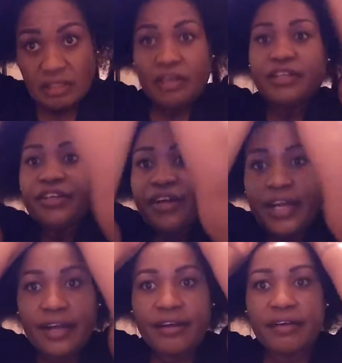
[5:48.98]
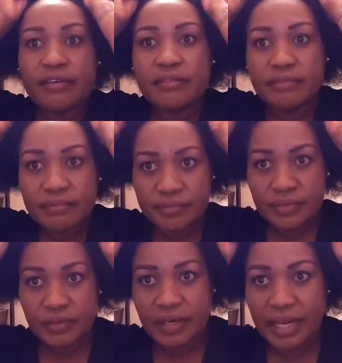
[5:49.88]
on your hair.
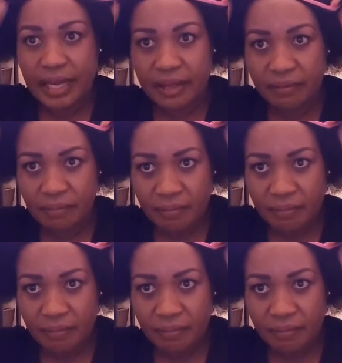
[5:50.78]
Okay,